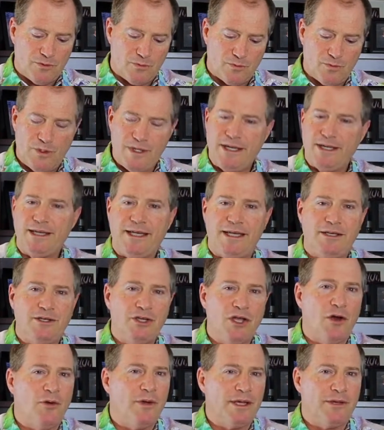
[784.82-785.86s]
really
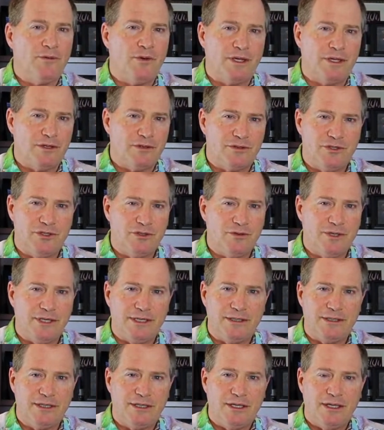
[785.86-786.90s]
knowing what you're
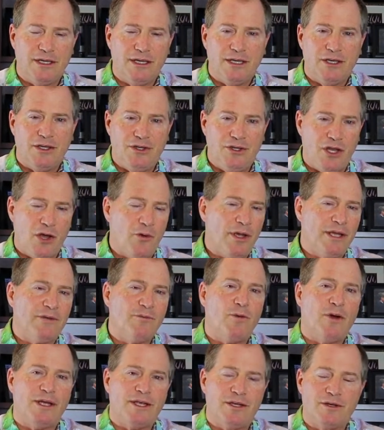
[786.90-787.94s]
doing,
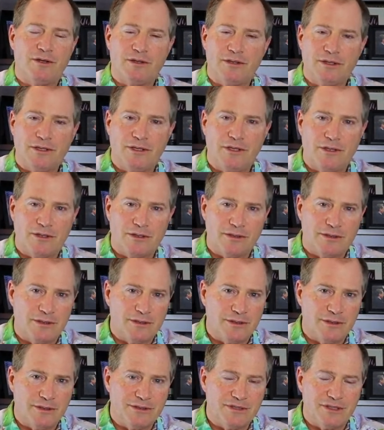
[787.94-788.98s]
knowing what your
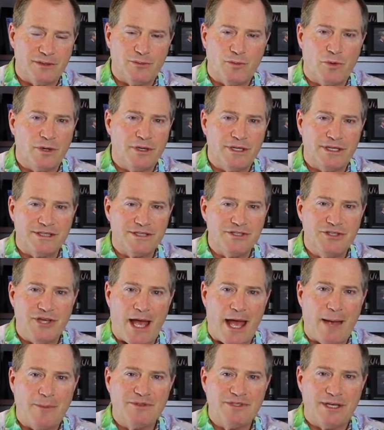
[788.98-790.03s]
subordinates'
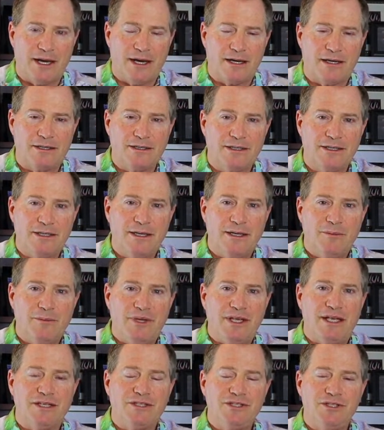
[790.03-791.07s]
jobs are,
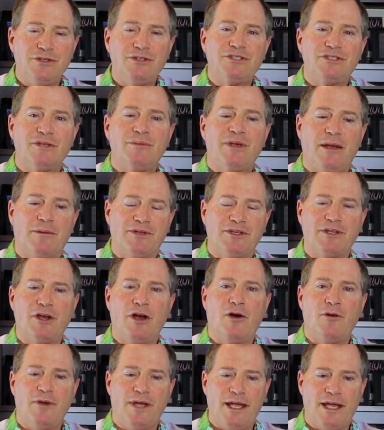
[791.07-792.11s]
because you should be able to
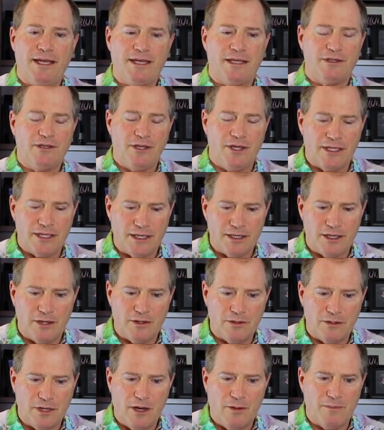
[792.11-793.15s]
go in and look and
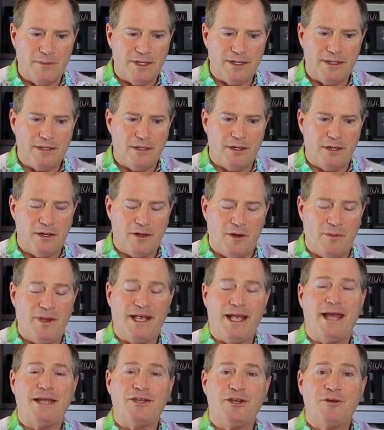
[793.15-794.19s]
go, oh my
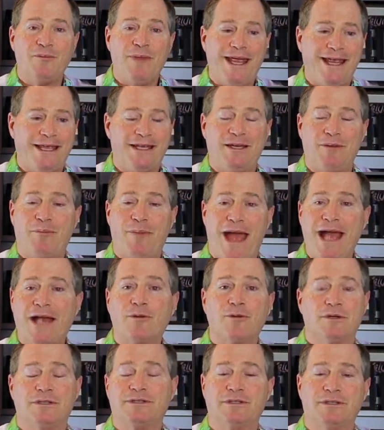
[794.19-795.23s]
God, you're making it
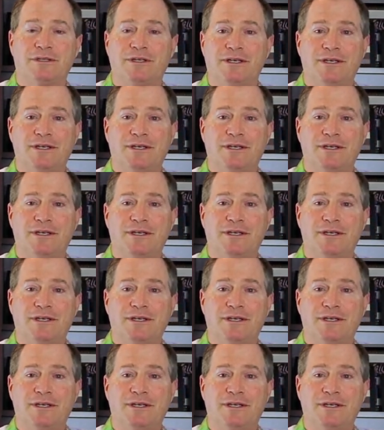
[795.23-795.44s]
backwards.